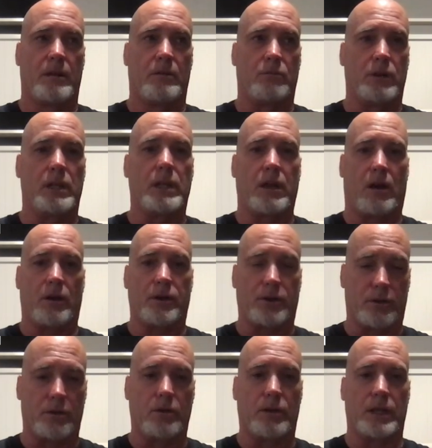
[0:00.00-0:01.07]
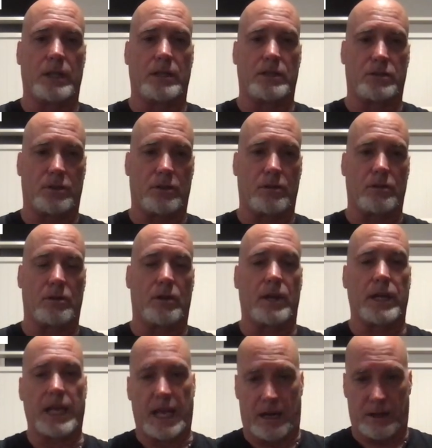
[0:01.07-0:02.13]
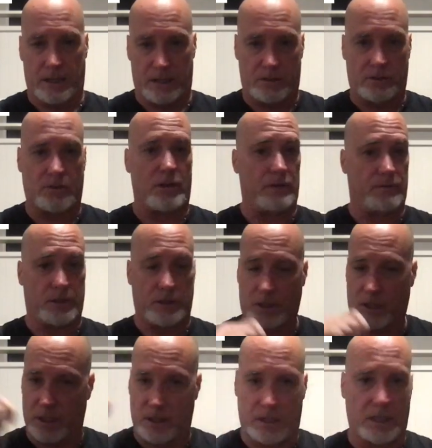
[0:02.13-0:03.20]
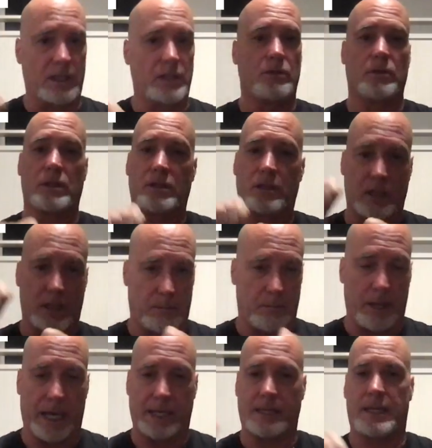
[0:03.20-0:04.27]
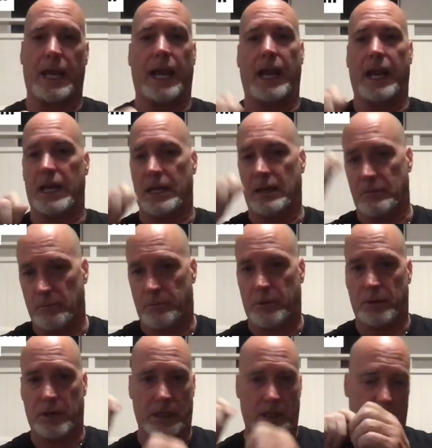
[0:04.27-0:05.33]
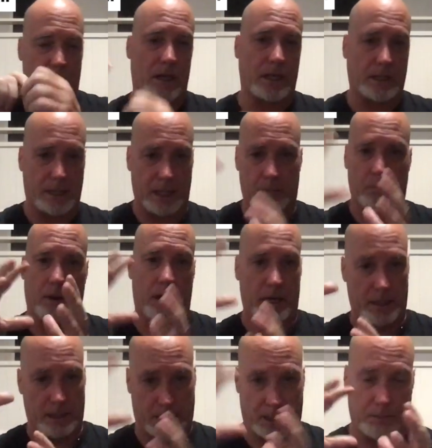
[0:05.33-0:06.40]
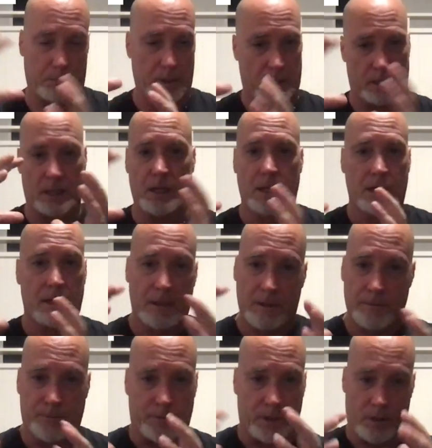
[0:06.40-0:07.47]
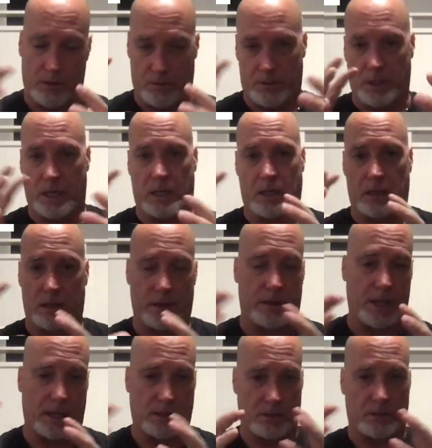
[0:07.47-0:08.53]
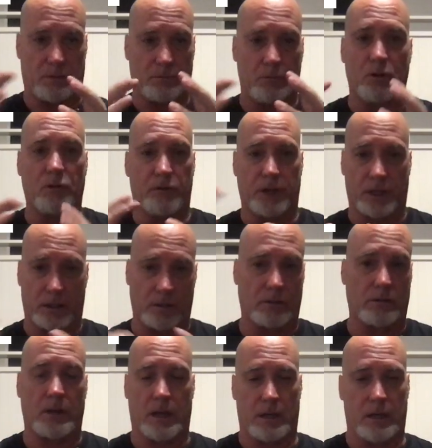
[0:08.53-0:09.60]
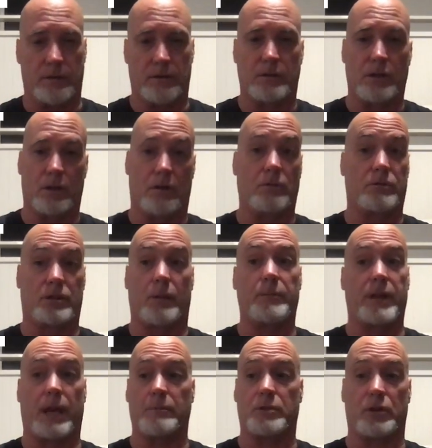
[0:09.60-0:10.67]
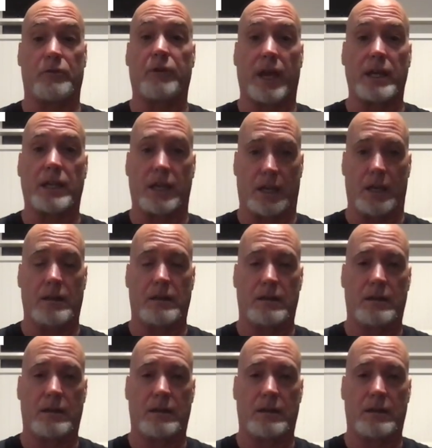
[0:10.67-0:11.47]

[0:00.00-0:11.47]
really all you're doing is you're learning how to sort of just continuously maintain it and putting the duct tape on and keeping, the things moving, and sometimes you're faking it.